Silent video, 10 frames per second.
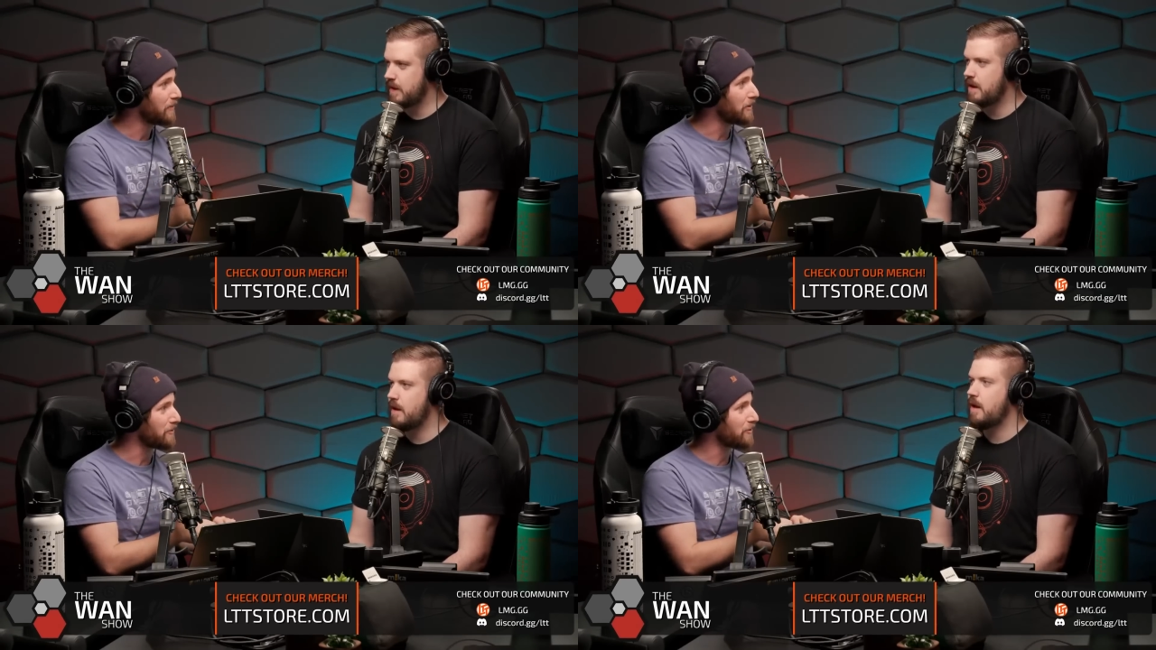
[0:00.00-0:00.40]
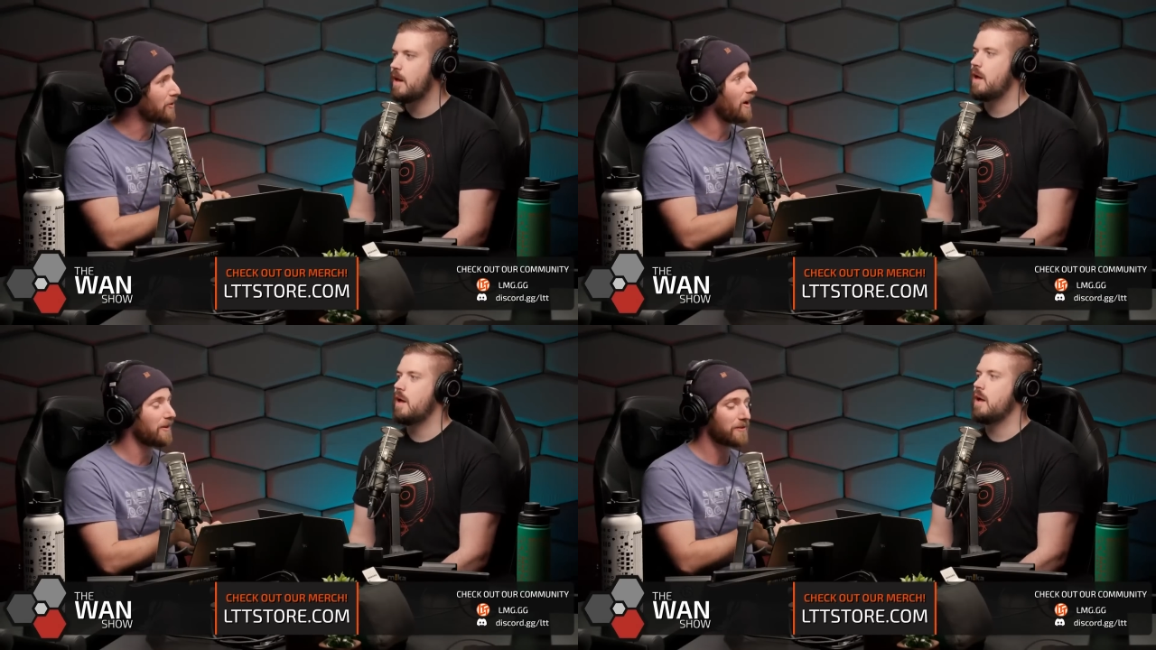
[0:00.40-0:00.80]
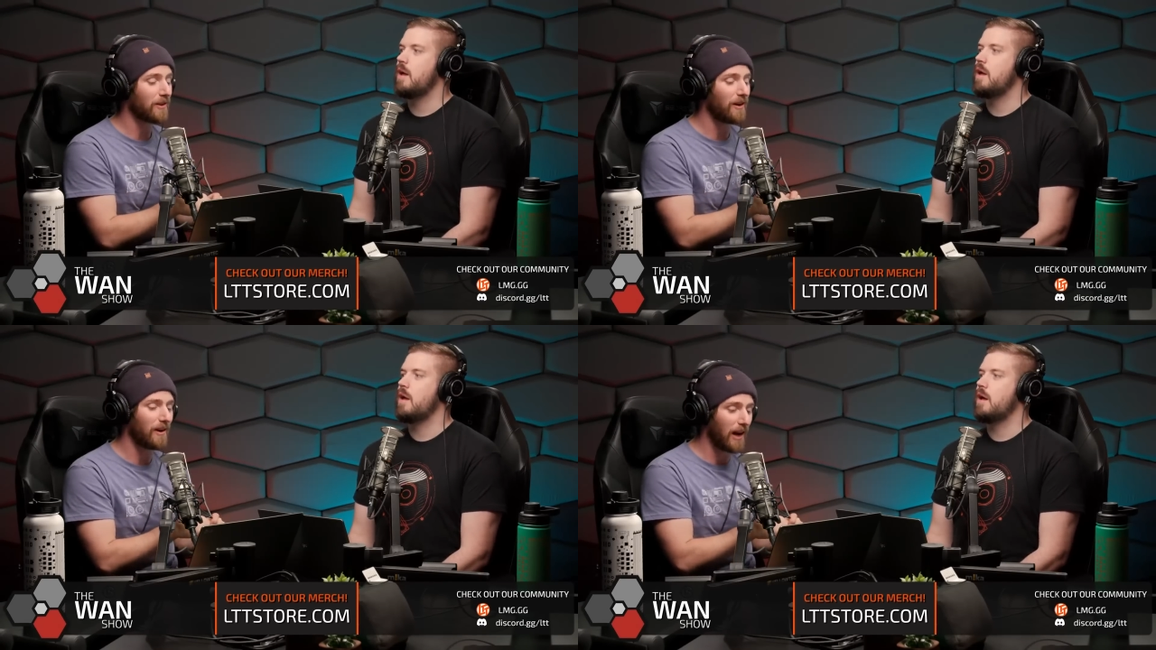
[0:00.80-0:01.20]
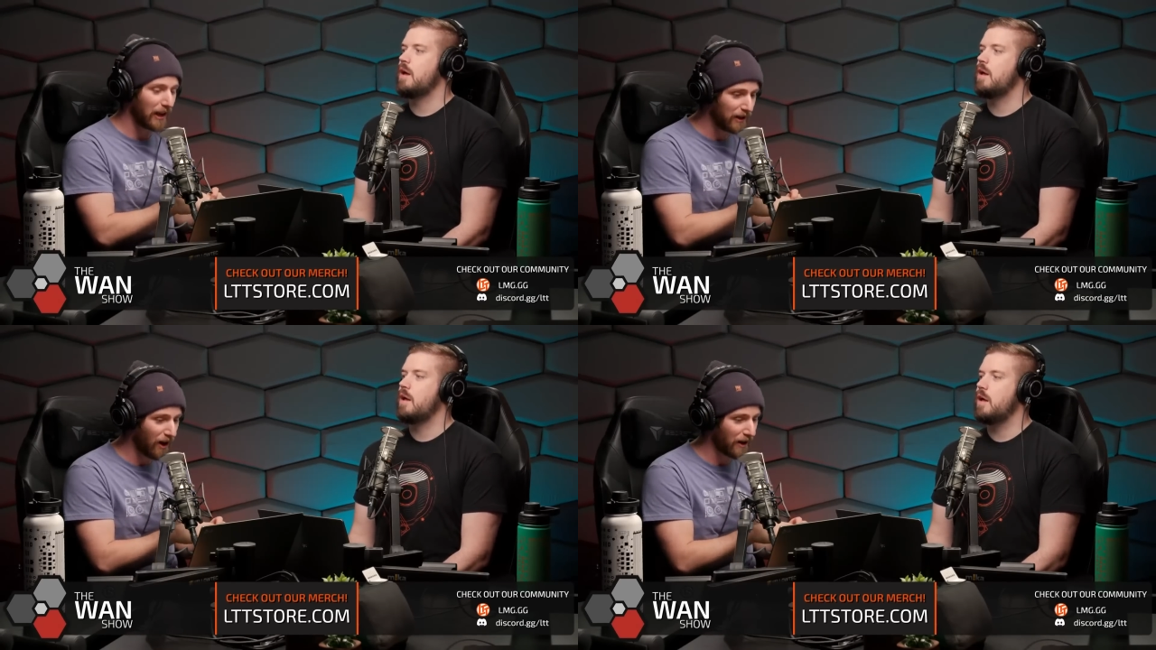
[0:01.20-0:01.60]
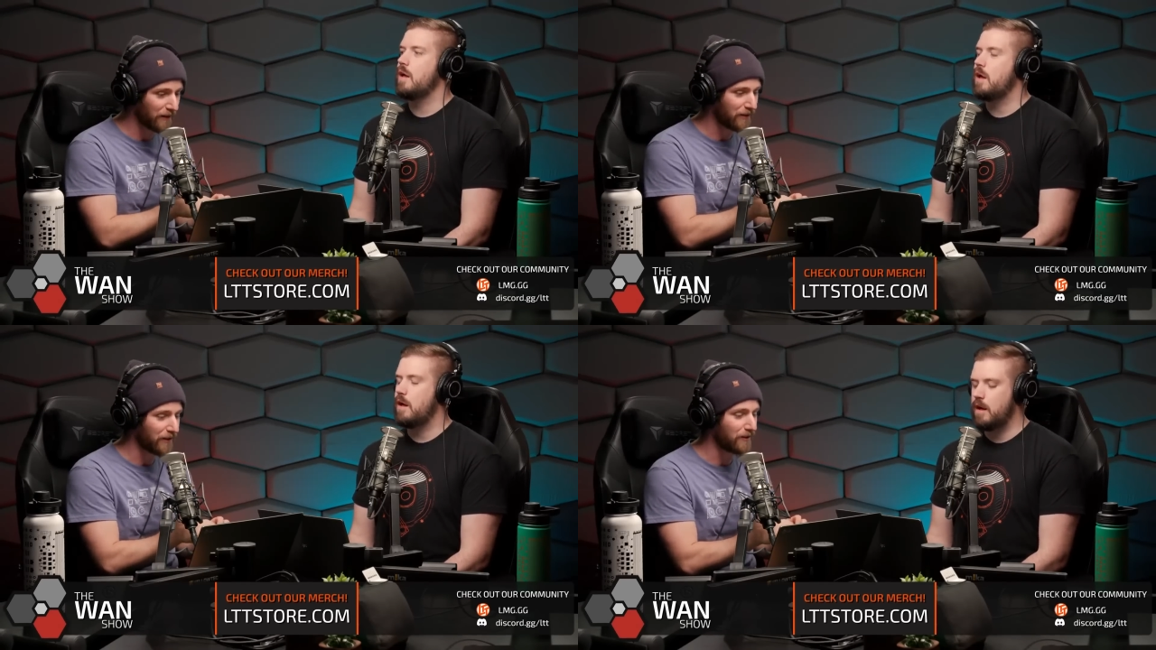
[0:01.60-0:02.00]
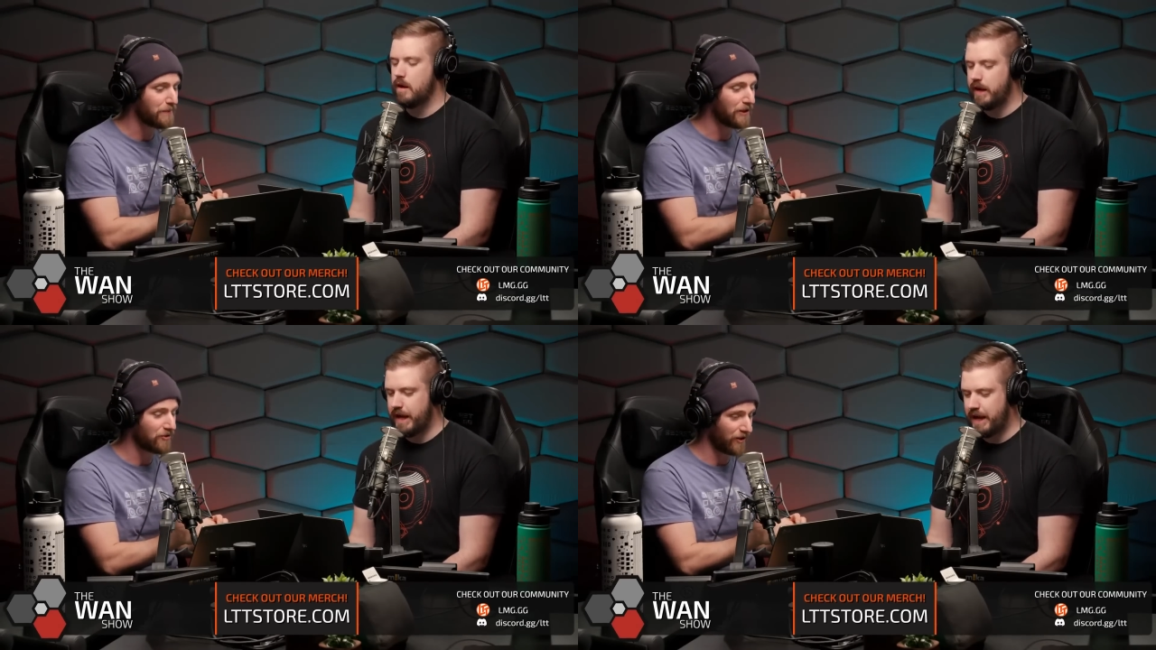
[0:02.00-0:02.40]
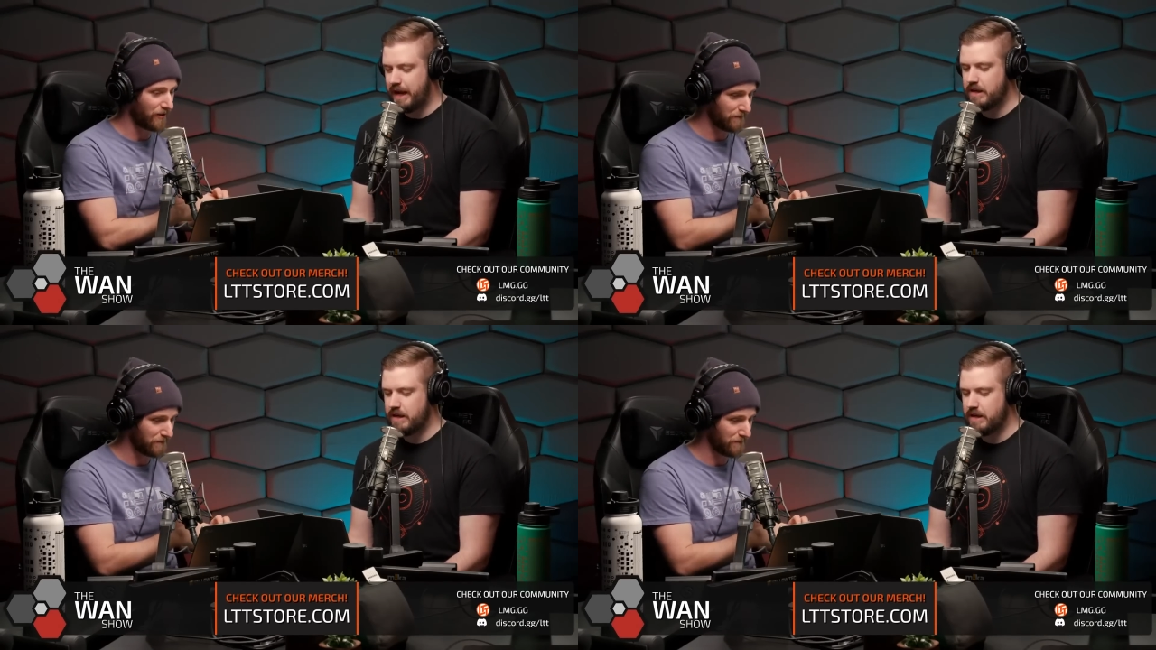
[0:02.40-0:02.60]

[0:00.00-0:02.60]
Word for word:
Speaker 1: which caused a lot of suspicion.